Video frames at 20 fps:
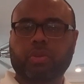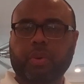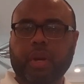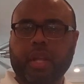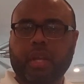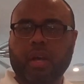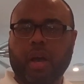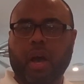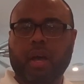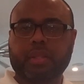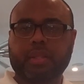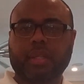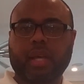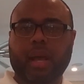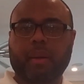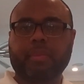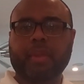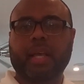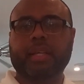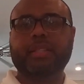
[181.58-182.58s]
three costs
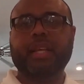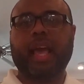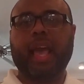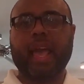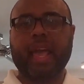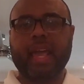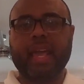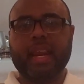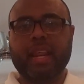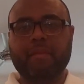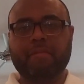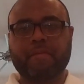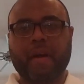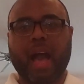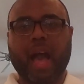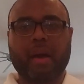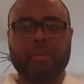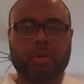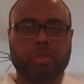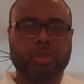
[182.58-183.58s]
up, that's
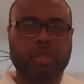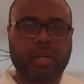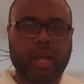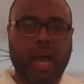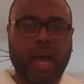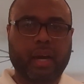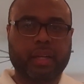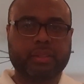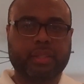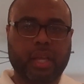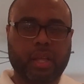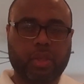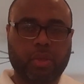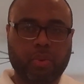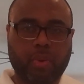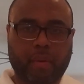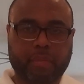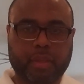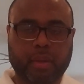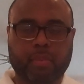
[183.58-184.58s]
$8,500 that
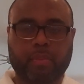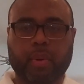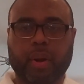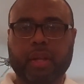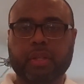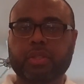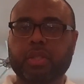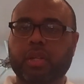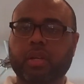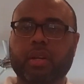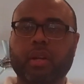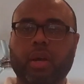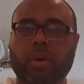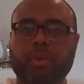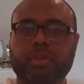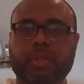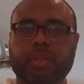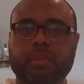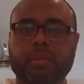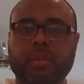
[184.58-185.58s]
you have to bring to the
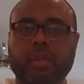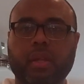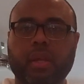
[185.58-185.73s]
closing.